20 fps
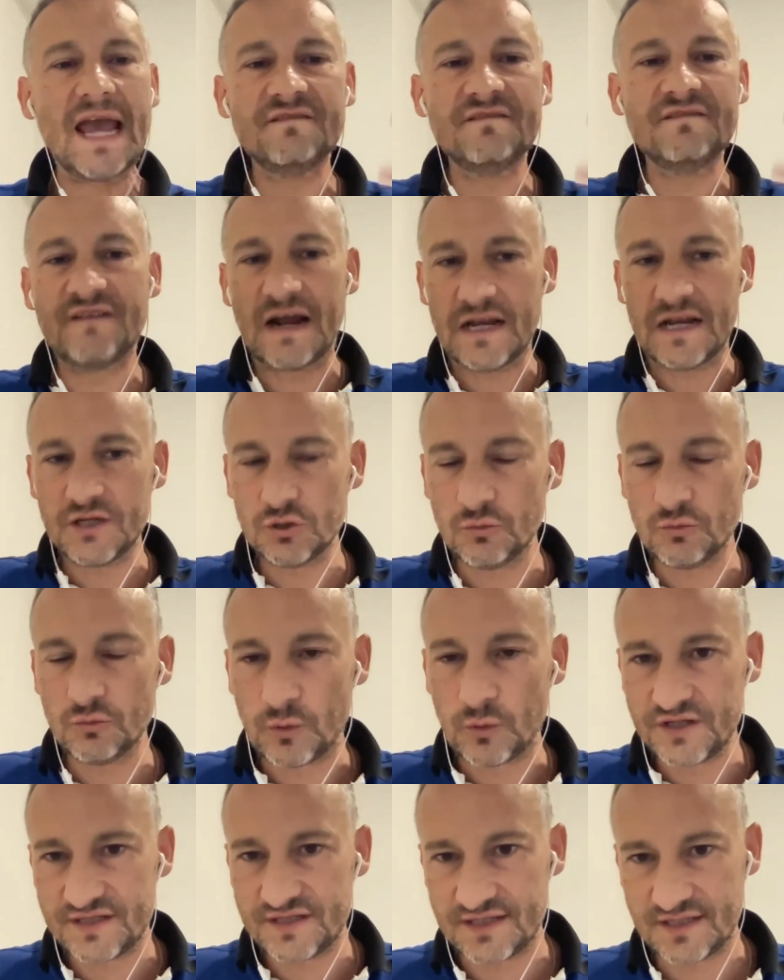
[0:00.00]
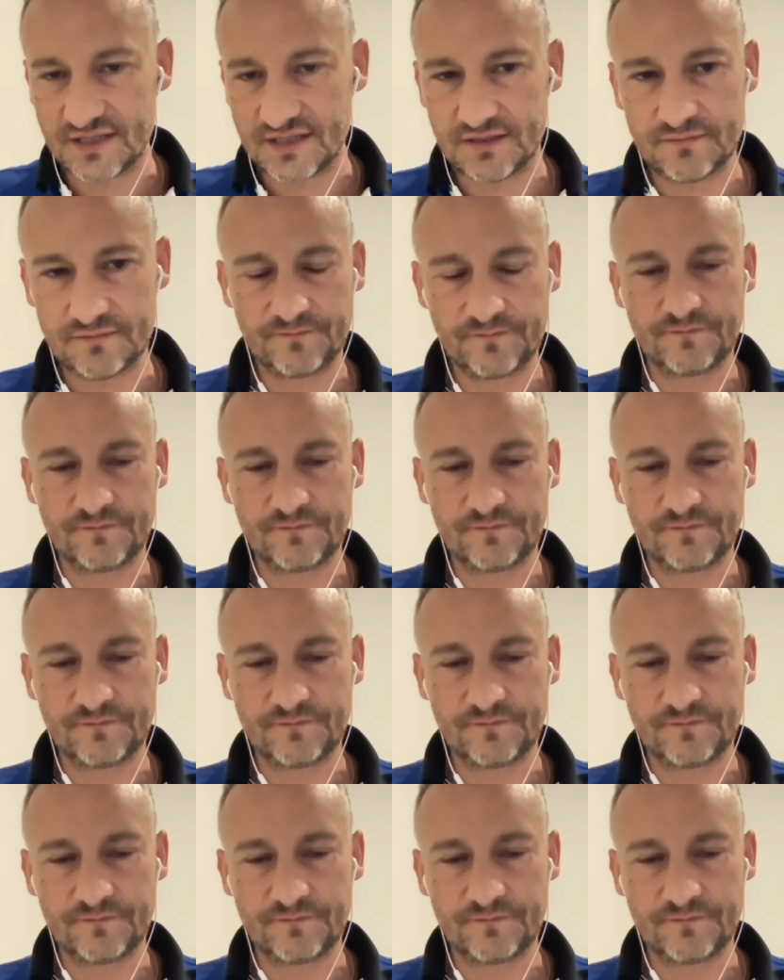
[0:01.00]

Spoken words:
value policy.